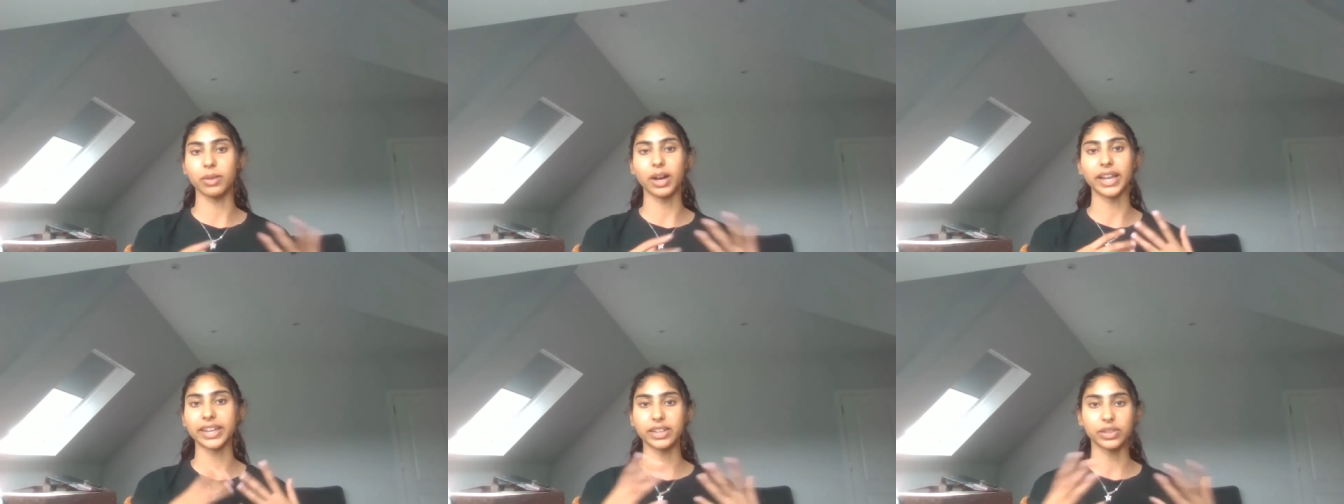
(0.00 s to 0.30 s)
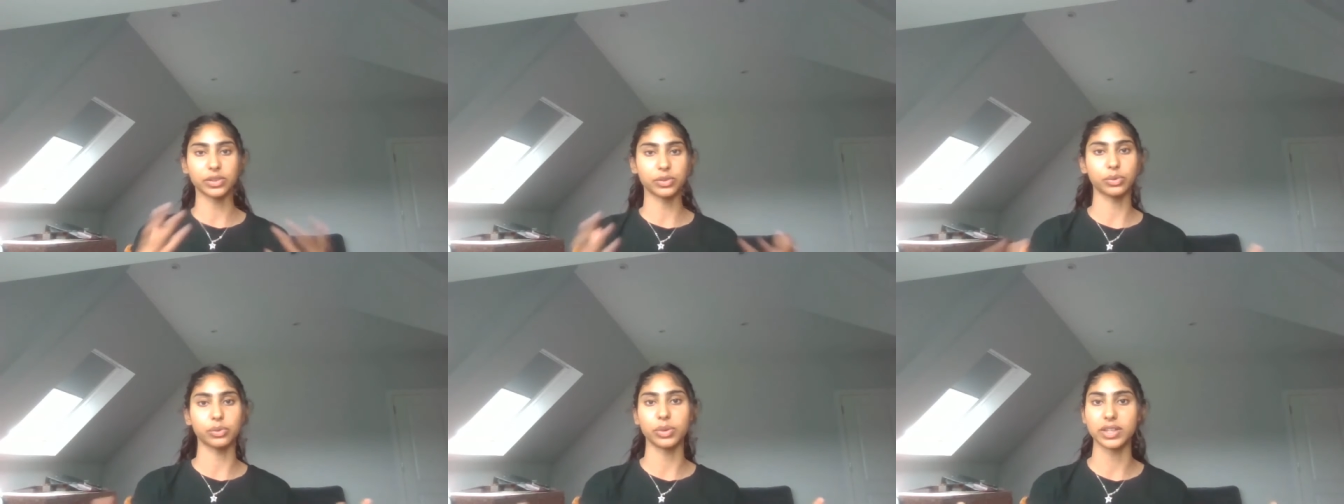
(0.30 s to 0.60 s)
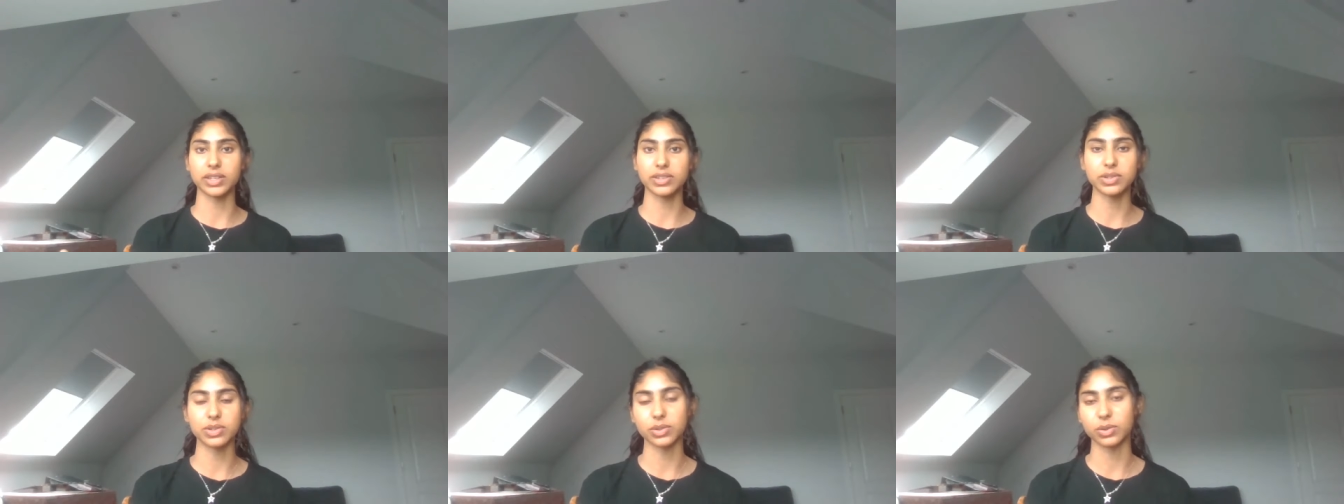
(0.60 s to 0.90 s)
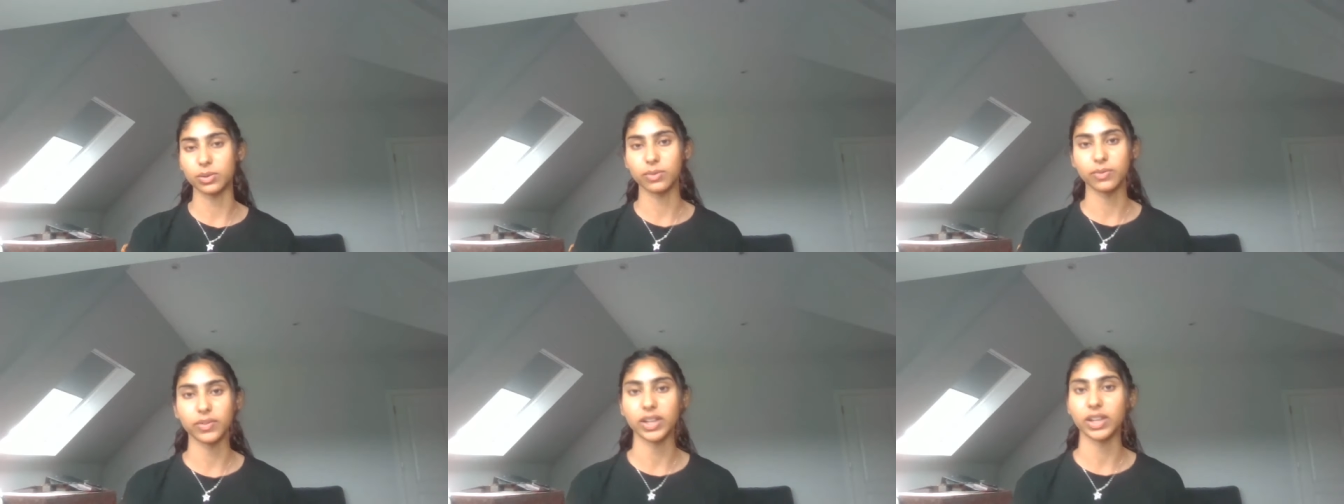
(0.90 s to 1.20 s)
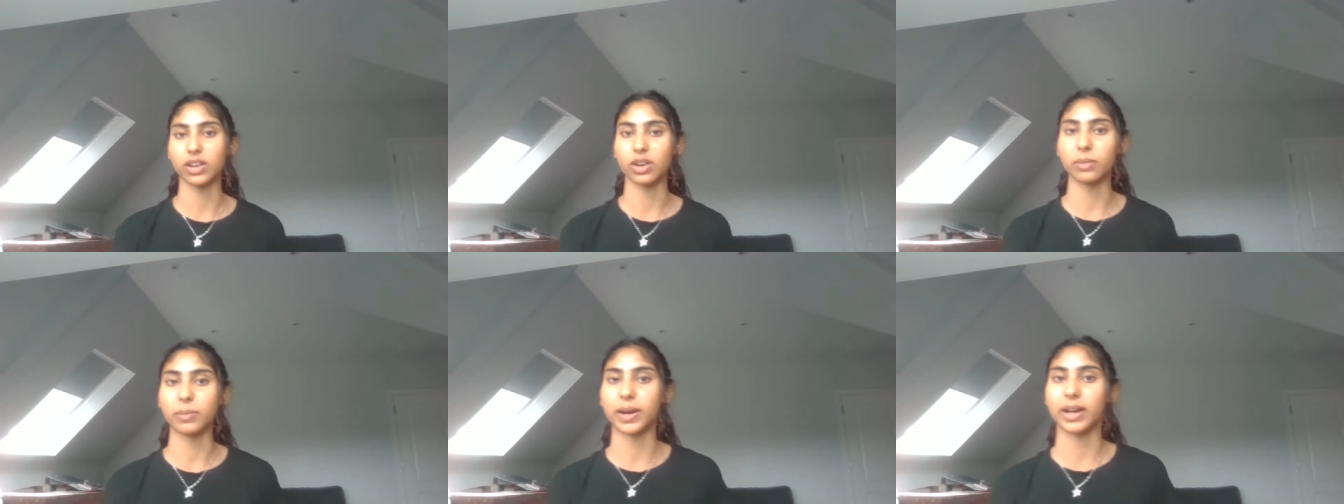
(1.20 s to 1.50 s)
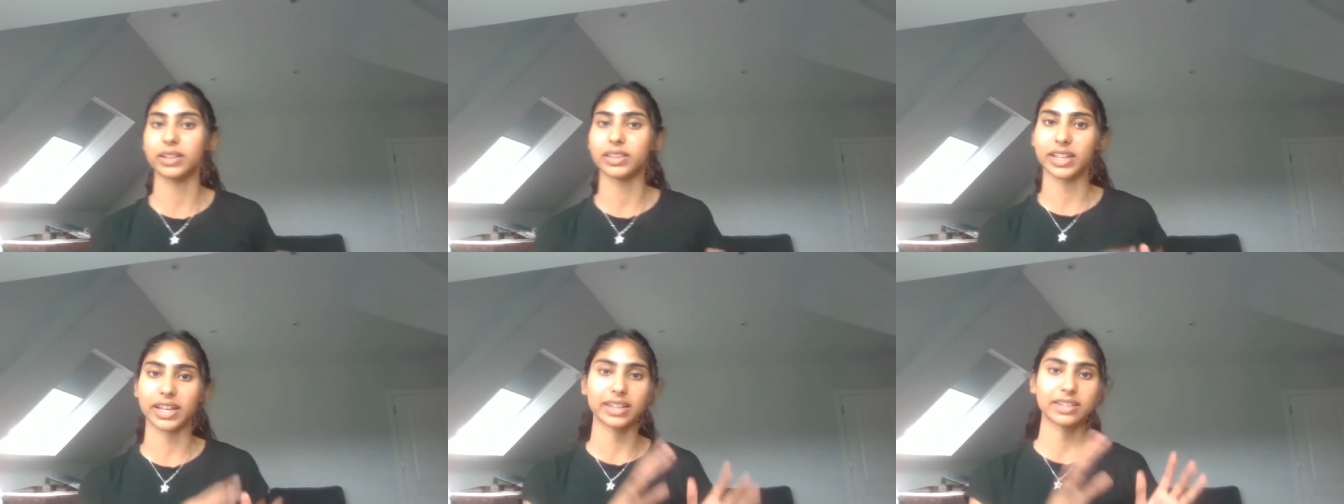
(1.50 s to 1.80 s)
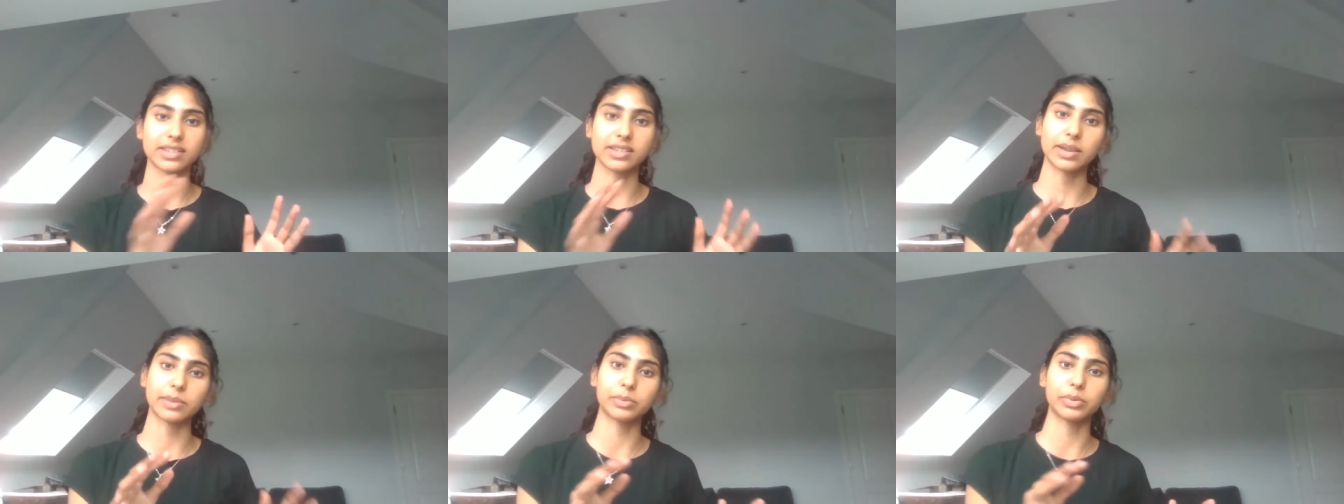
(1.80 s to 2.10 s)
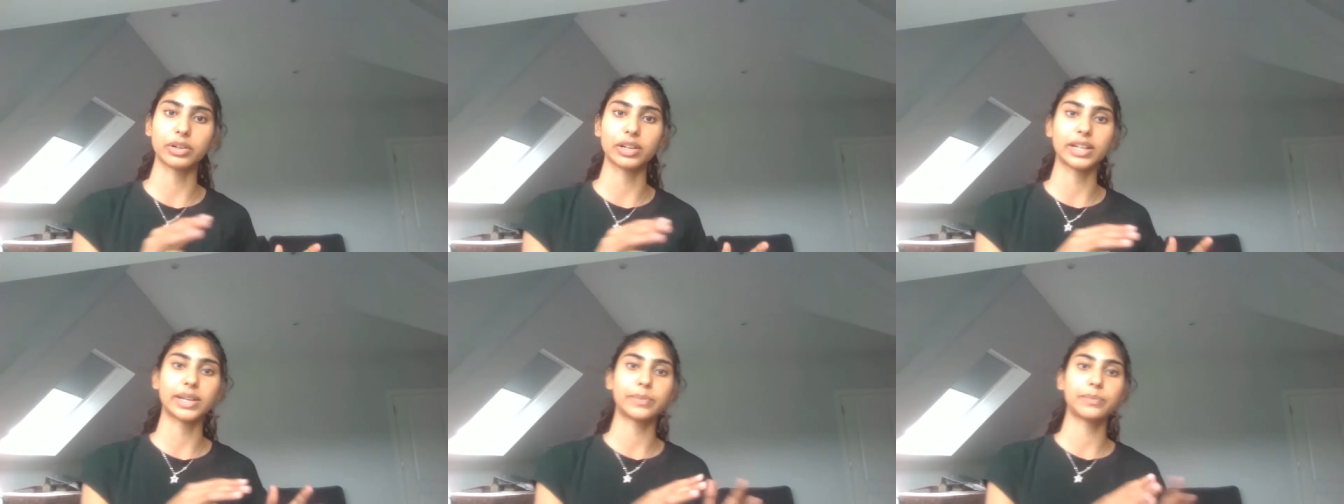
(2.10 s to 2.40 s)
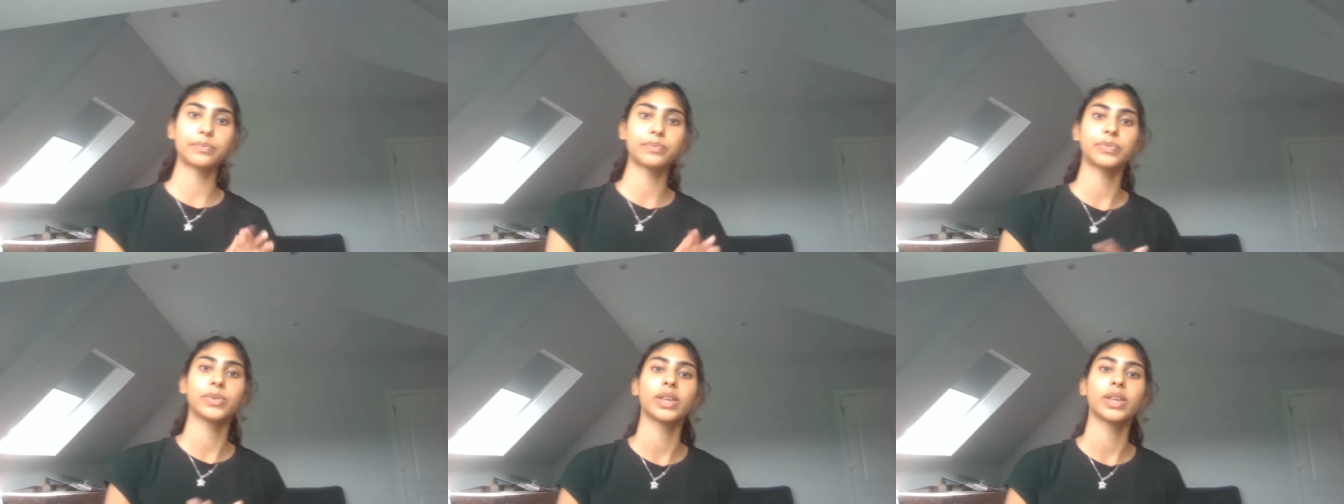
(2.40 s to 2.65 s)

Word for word: I can always do a video about that separately.